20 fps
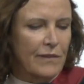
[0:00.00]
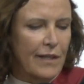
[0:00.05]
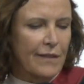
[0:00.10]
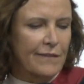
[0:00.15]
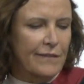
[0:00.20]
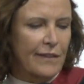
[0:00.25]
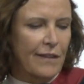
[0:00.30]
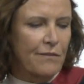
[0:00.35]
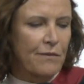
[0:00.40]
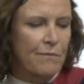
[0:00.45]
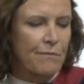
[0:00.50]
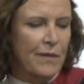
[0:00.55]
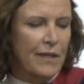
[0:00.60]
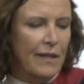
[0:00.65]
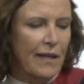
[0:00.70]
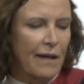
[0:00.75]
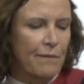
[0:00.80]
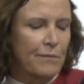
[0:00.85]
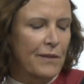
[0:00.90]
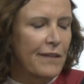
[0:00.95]
it's given
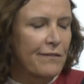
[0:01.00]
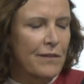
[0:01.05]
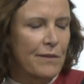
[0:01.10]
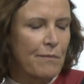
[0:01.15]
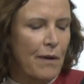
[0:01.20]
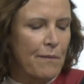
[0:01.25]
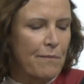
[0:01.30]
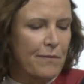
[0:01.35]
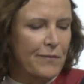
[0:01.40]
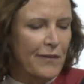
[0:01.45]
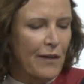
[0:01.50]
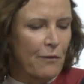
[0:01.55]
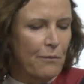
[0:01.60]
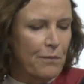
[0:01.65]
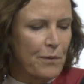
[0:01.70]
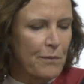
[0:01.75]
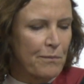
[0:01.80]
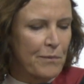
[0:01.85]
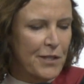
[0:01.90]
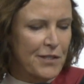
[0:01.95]
me, I'm giving
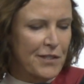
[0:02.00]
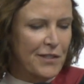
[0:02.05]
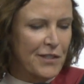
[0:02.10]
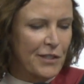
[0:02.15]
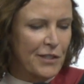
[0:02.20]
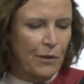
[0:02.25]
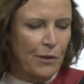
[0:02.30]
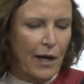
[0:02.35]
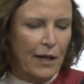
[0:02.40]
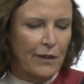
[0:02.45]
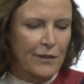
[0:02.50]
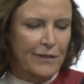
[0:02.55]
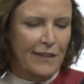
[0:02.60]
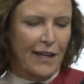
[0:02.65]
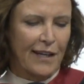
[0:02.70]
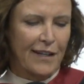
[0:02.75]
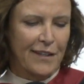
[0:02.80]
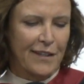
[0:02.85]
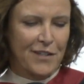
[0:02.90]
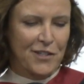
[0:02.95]
myself permission to go
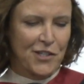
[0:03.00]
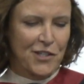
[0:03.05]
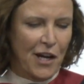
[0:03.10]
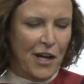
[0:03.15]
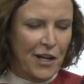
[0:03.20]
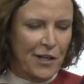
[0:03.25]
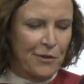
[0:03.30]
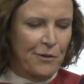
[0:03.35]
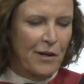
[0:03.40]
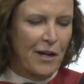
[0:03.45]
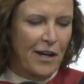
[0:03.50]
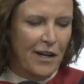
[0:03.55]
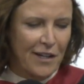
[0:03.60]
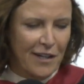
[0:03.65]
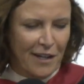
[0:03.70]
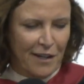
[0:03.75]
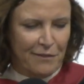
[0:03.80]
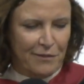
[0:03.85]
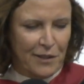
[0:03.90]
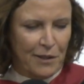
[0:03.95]
outside of the genre
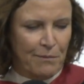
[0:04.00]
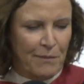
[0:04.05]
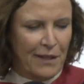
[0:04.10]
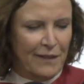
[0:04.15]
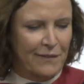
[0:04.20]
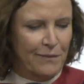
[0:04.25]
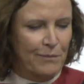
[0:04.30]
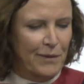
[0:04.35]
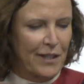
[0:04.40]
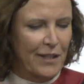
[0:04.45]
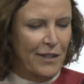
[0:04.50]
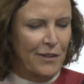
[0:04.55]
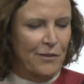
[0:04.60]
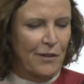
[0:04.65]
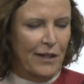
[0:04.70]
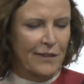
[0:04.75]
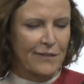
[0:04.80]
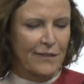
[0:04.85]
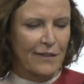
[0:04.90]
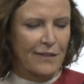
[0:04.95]
of commencement
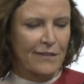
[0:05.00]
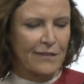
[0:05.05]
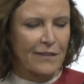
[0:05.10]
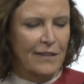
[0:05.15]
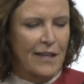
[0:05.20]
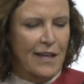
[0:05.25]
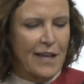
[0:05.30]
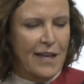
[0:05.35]
addresses,